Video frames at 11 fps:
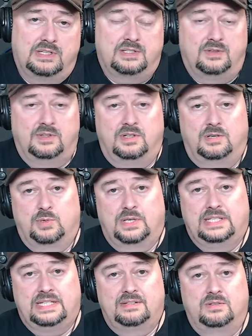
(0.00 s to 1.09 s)
it's only going to bring it
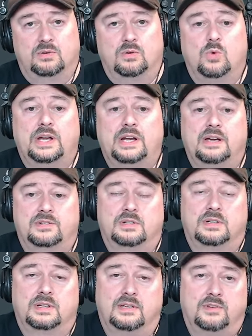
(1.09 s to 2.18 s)
down to a 100
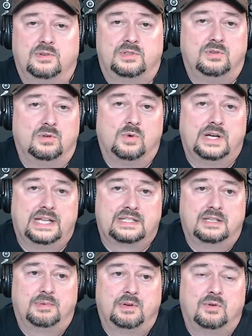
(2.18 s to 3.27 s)
and give you a 2-to-1
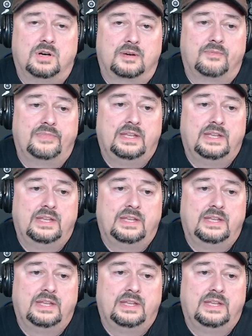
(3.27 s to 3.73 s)
SWR.